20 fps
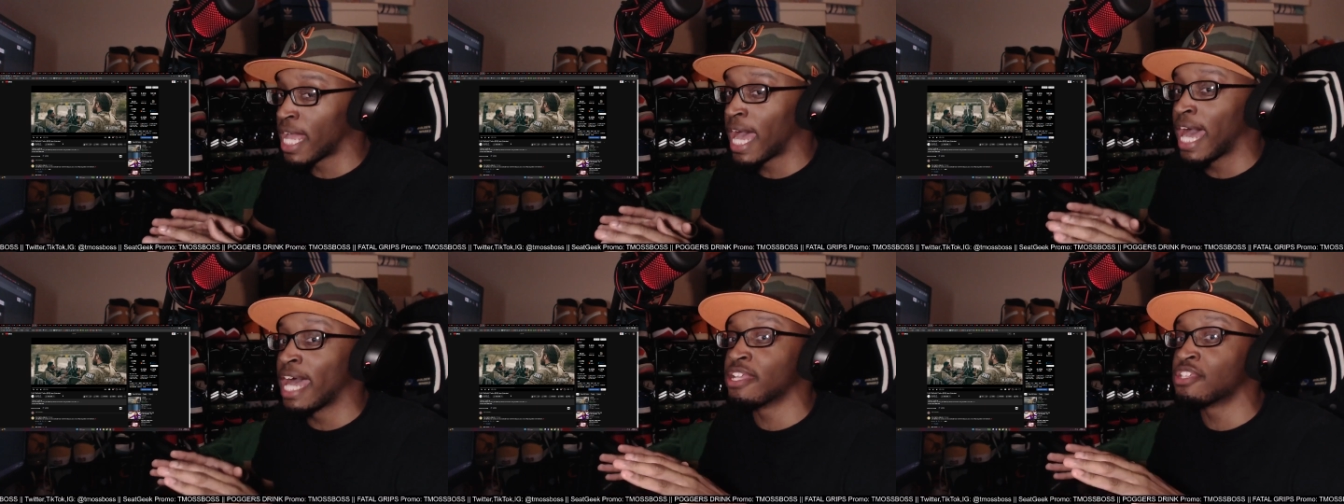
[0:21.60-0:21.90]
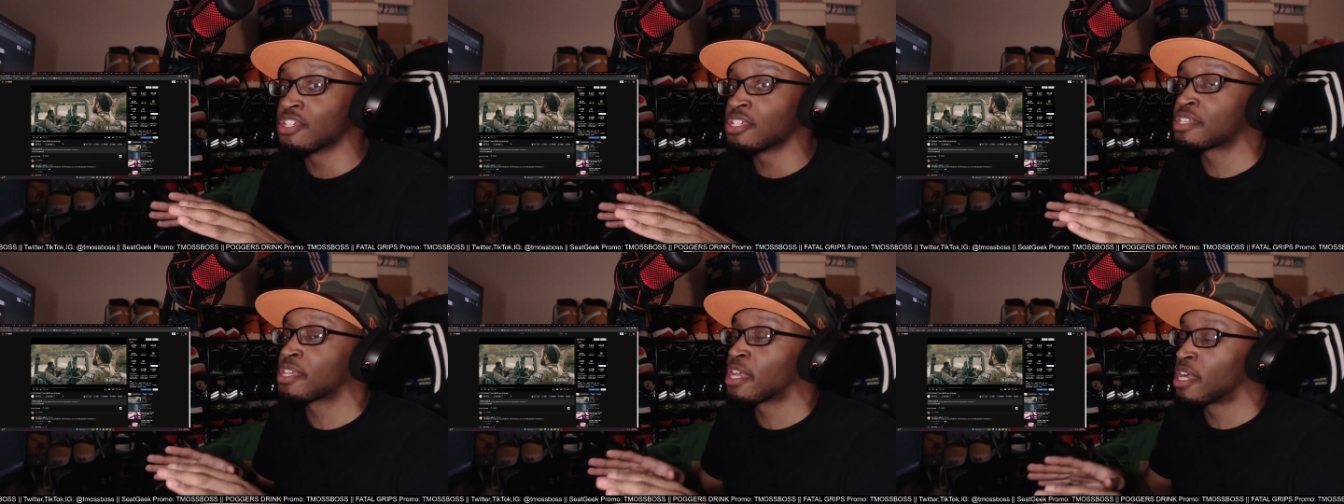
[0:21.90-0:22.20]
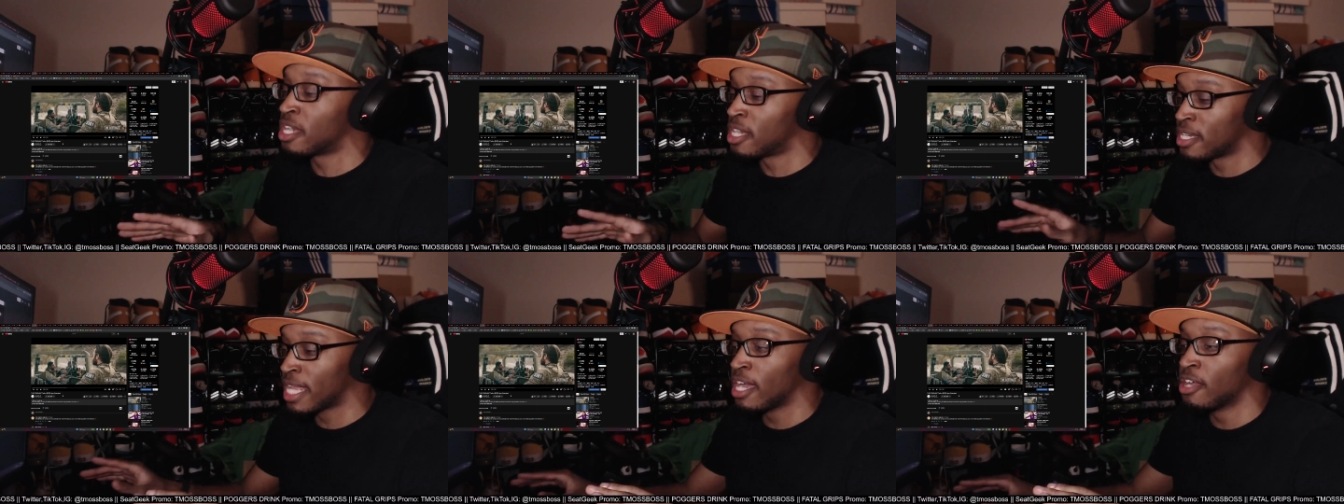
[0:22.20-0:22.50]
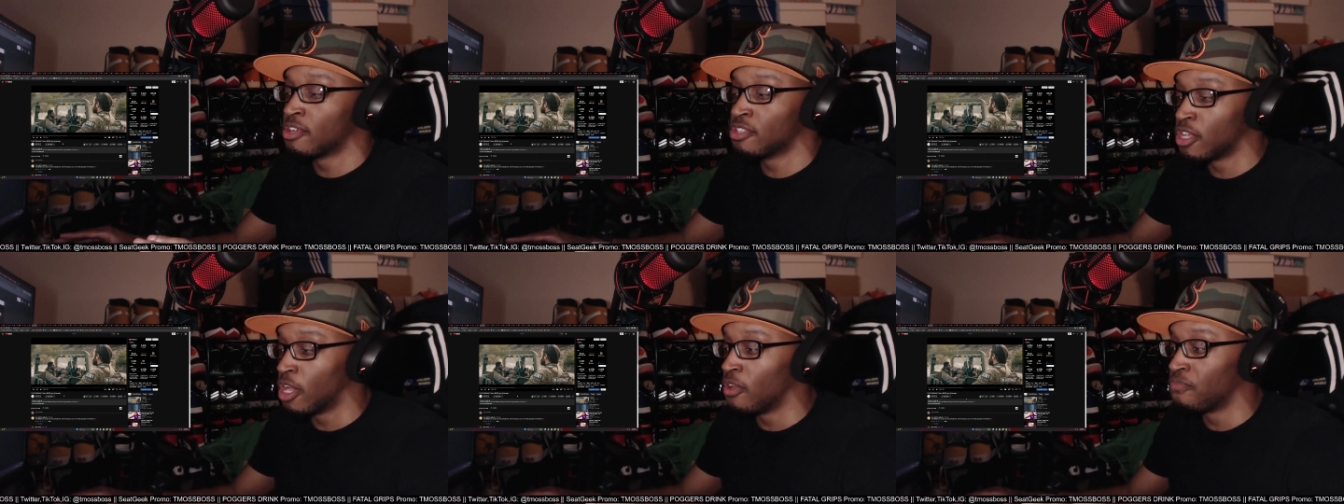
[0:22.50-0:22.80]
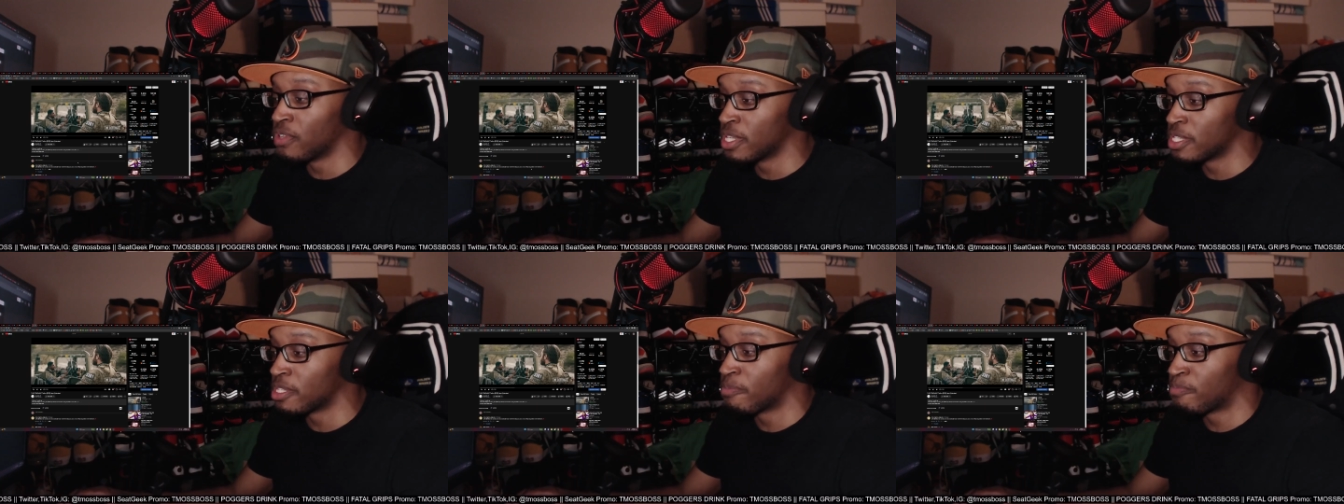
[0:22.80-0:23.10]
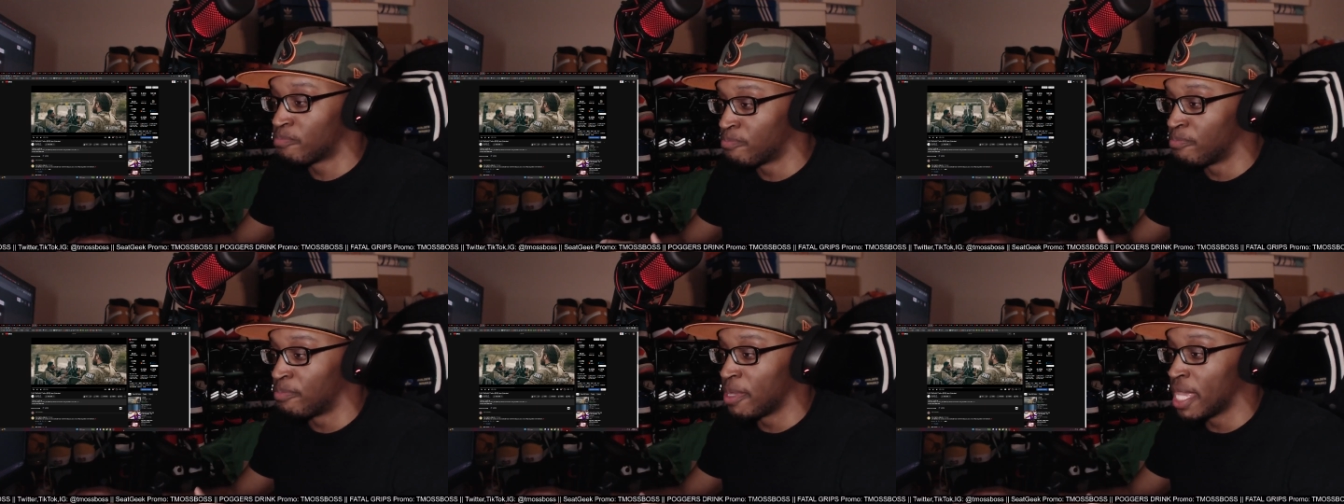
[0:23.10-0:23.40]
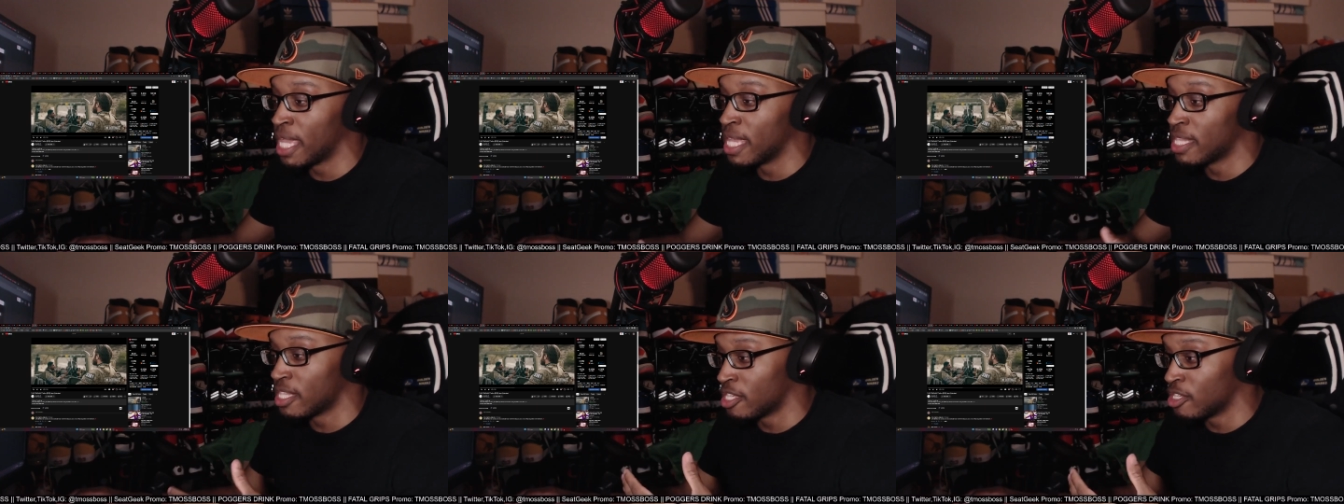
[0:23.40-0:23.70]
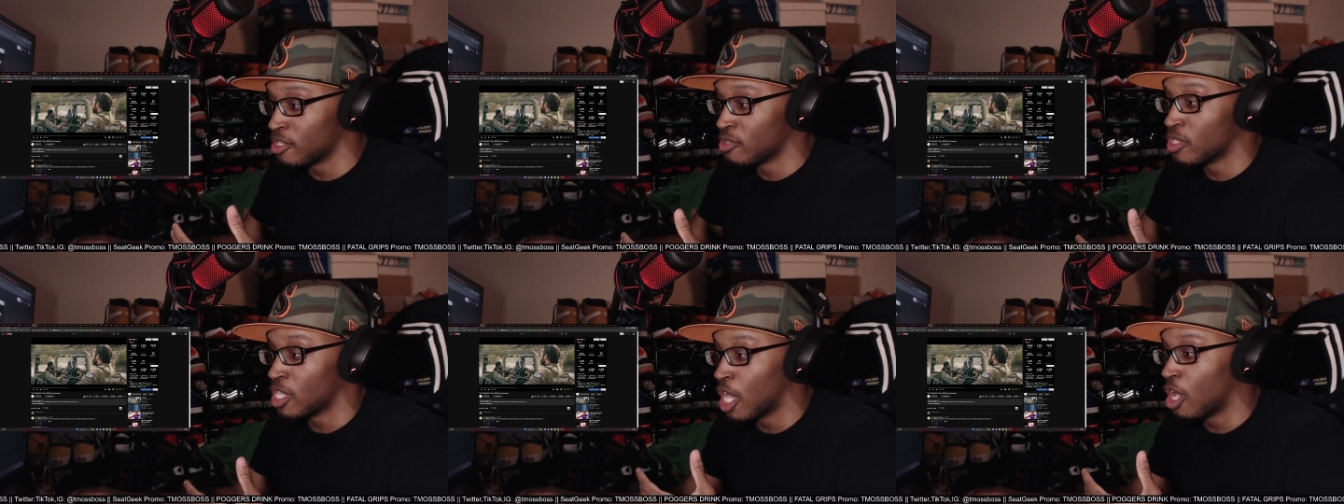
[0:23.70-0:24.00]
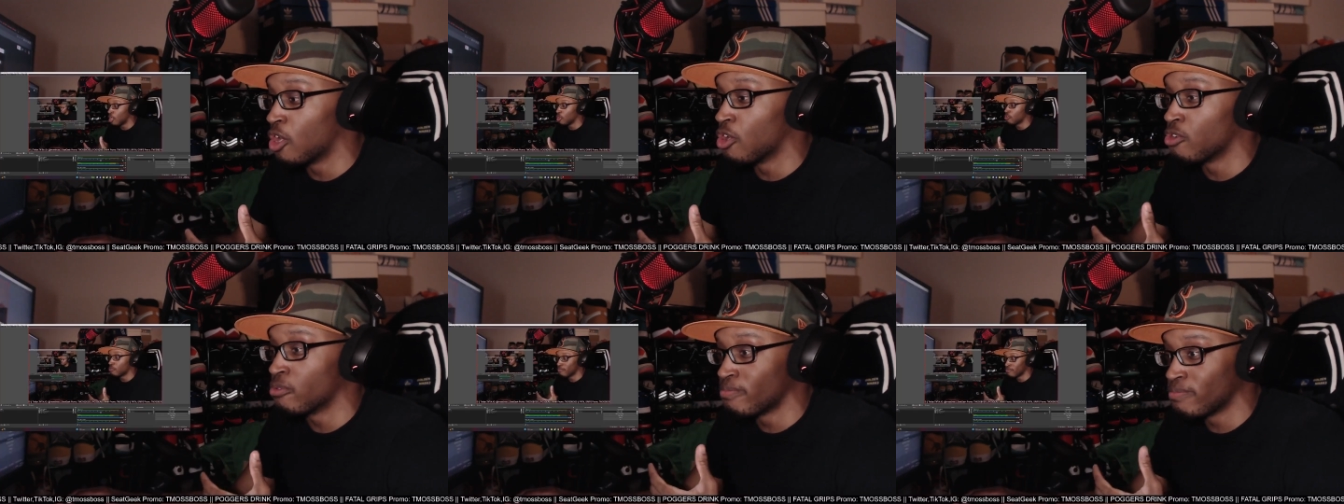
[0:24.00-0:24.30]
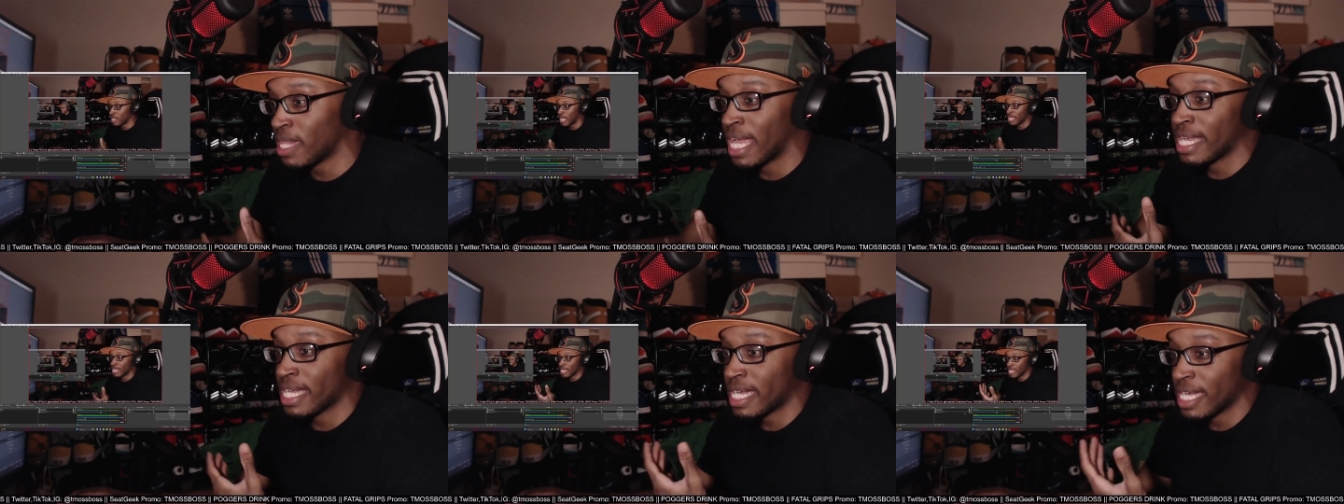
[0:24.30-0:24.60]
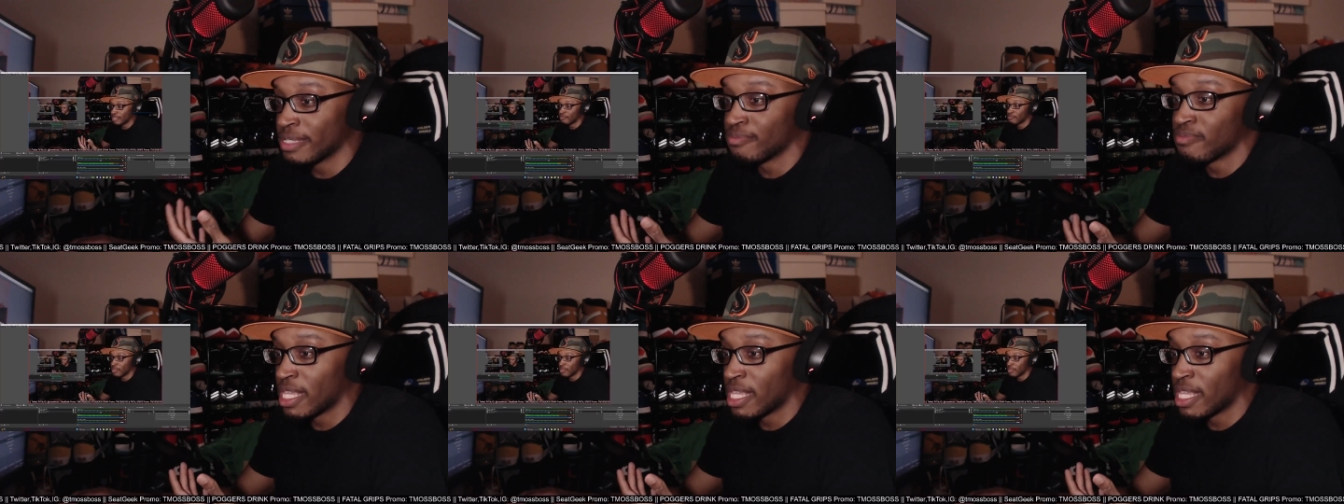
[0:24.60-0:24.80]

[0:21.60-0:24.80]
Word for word: just heard, I don't know if it's been, you know, like,